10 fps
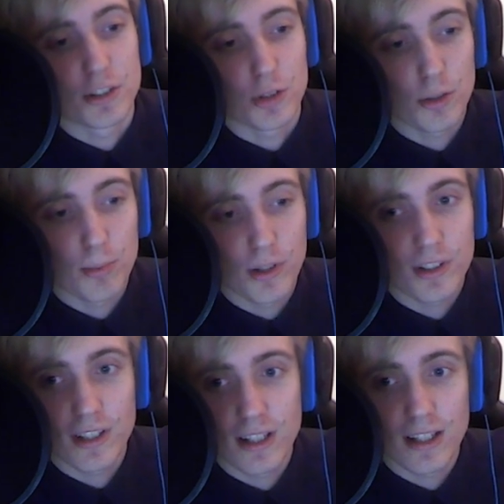slot
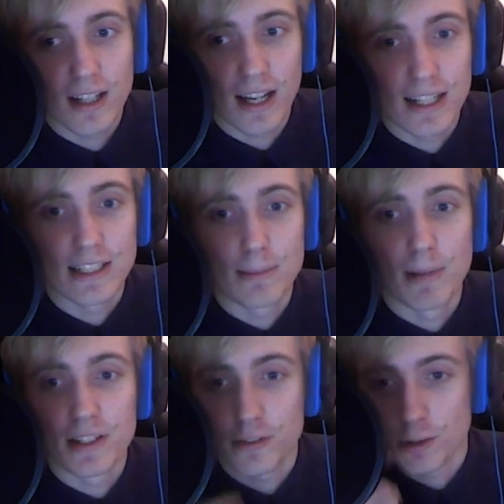portal and the
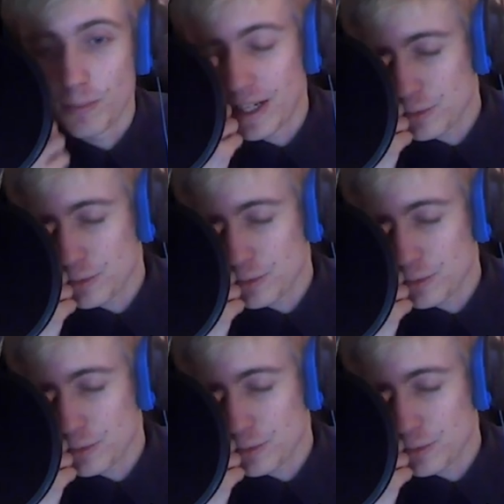Banner of Command